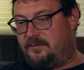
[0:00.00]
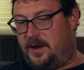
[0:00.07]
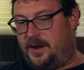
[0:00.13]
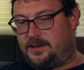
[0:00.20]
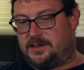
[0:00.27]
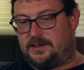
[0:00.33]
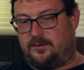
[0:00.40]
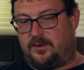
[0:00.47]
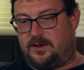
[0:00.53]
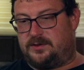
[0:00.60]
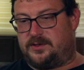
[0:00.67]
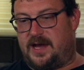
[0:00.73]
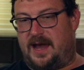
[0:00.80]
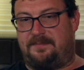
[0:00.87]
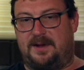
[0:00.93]
motion, where the
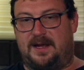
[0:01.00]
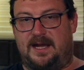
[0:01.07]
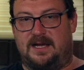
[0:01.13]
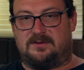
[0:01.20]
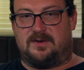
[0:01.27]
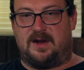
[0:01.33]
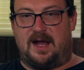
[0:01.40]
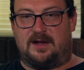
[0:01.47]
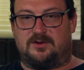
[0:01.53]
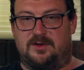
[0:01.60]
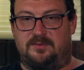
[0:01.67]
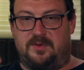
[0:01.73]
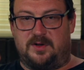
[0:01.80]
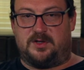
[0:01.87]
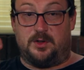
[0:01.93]
Japanese would
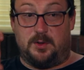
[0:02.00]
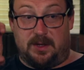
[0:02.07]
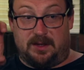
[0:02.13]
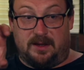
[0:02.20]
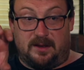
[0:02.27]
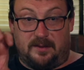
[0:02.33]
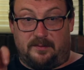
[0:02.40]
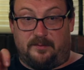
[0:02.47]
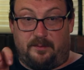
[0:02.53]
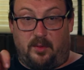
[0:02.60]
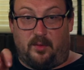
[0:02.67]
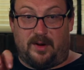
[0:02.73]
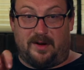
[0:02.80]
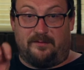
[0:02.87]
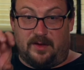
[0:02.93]
actually put you in the
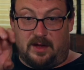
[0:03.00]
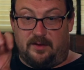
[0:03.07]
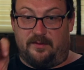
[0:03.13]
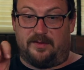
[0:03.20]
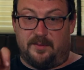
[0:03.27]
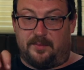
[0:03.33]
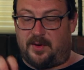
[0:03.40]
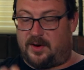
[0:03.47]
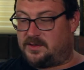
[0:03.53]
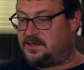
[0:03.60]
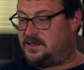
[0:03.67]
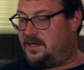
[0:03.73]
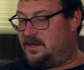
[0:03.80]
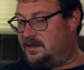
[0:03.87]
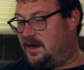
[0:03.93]
point of view of the
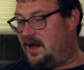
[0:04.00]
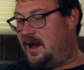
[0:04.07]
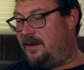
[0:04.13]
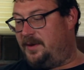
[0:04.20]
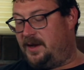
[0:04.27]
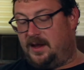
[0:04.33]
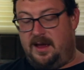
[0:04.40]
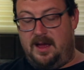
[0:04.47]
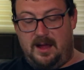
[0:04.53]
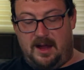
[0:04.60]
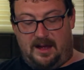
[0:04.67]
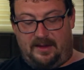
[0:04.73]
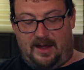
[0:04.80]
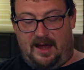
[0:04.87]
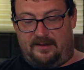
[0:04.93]
person in the comic,
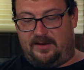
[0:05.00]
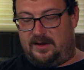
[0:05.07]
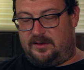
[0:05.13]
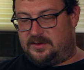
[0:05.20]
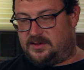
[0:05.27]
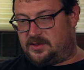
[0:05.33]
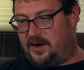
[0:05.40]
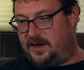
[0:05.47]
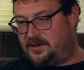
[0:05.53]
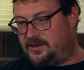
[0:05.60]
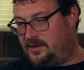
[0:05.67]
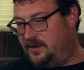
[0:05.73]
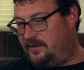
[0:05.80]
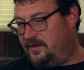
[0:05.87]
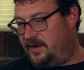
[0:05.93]
and they have an
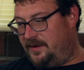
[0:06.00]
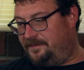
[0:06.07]
illustration of